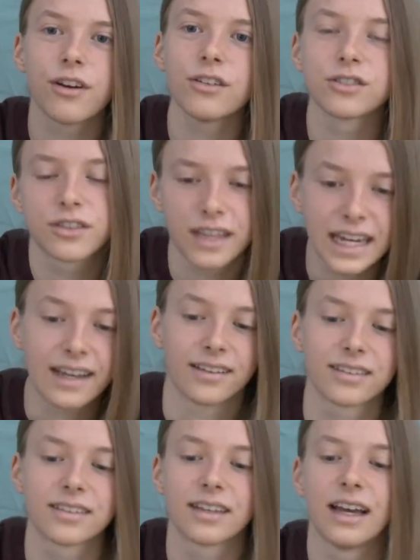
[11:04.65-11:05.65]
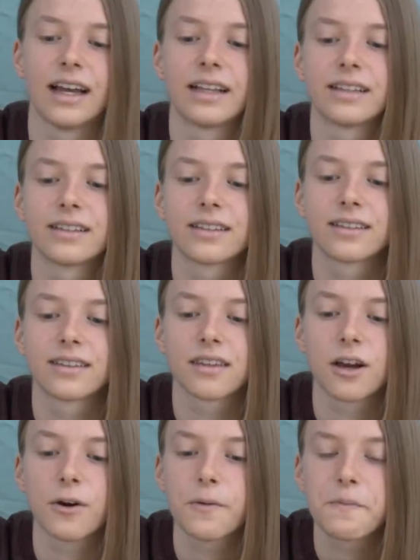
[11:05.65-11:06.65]
those things. And
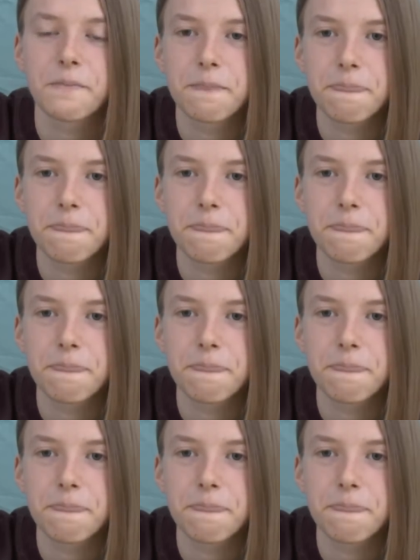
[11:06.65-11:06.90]
so